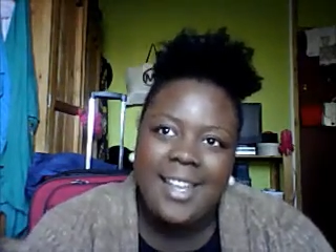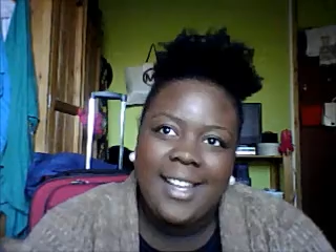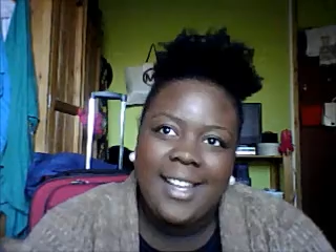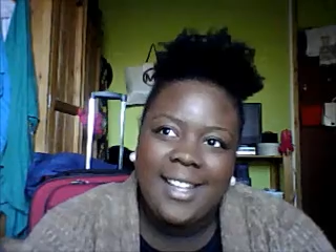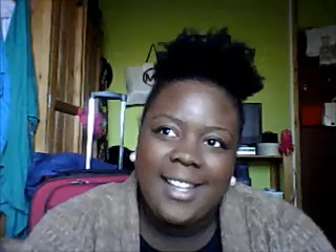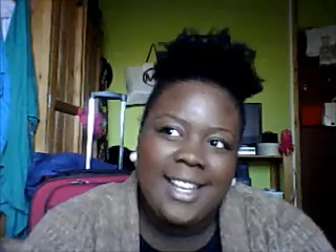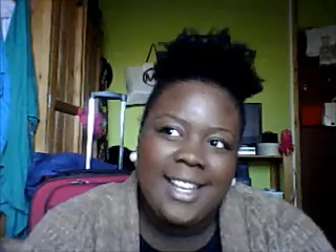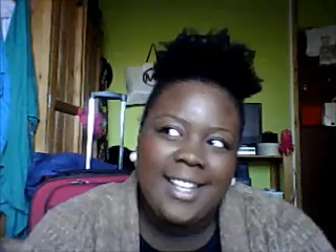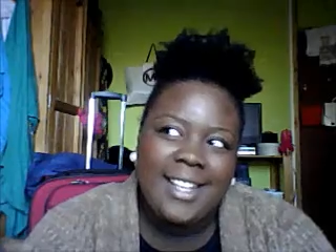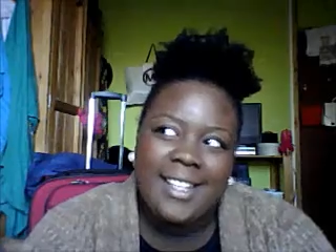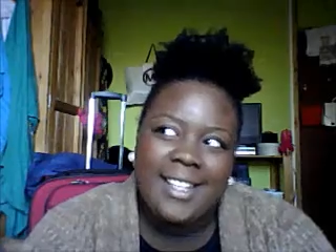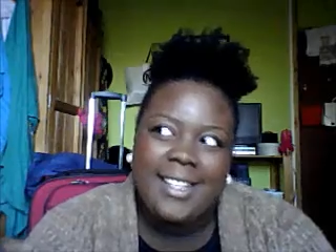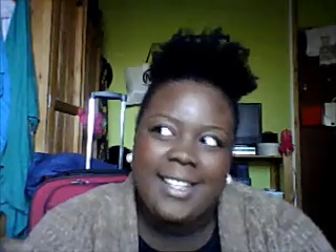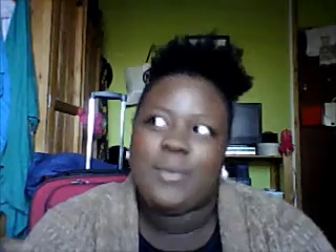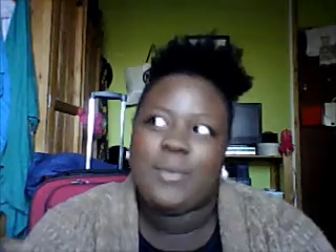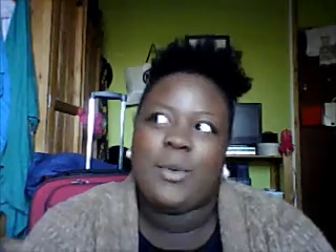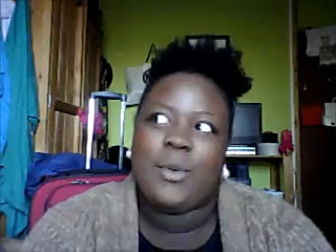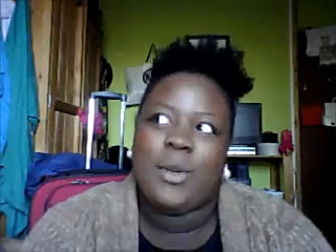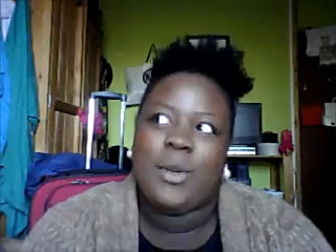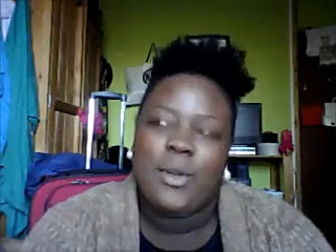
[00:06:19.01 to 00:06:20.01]
Like, then
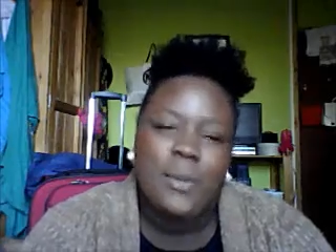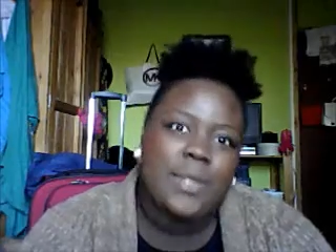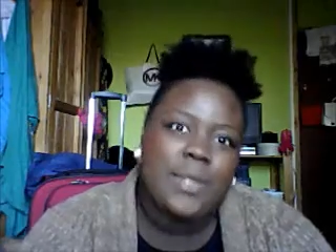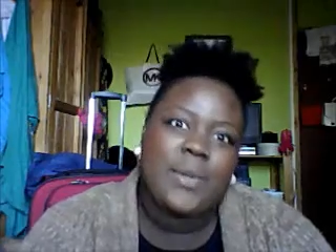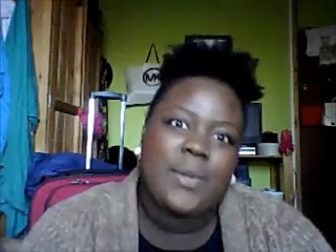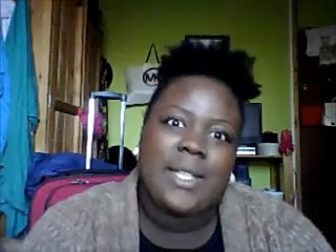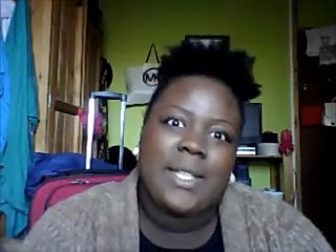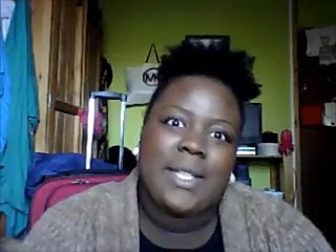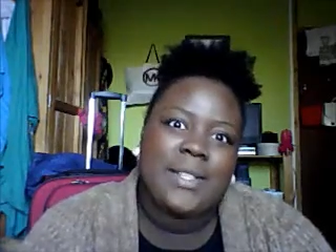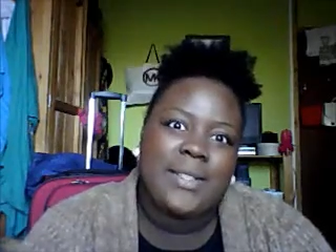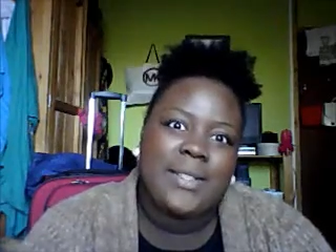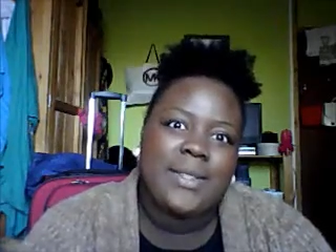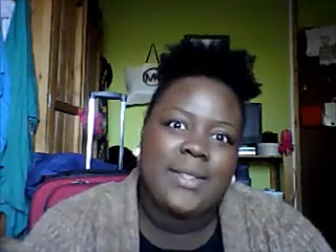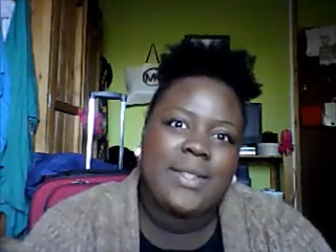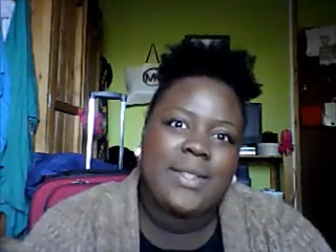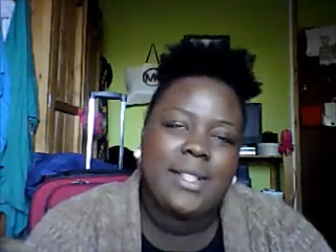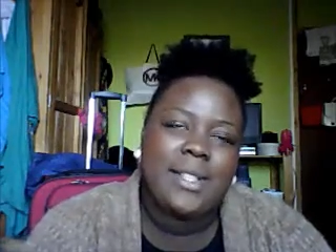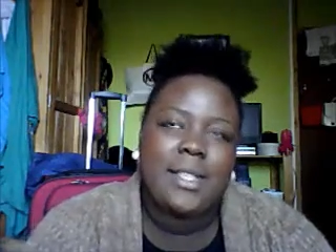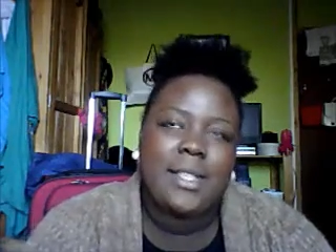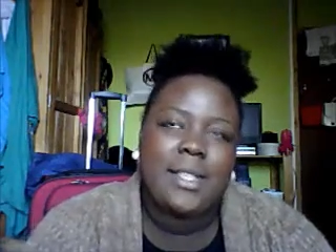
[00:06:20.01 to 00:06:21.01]
what do I do?
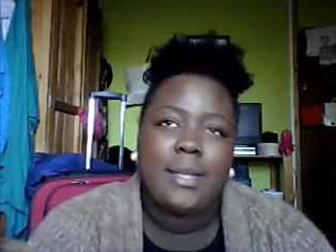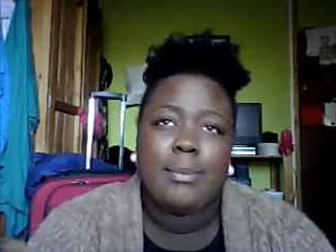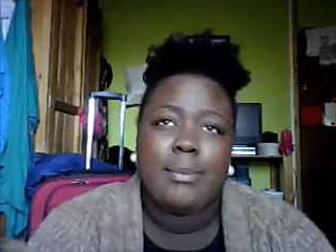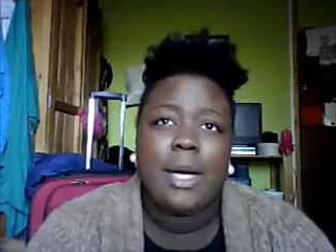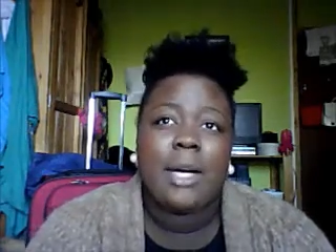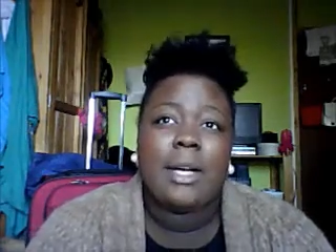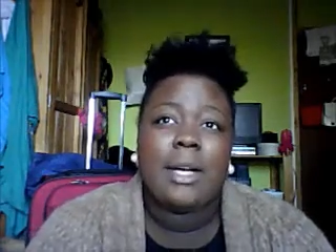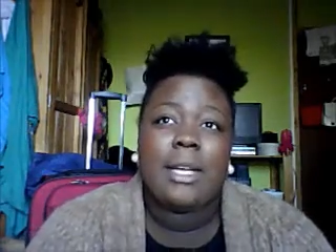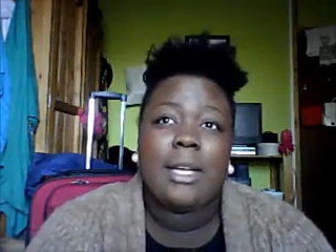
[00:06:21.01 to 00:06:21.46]
But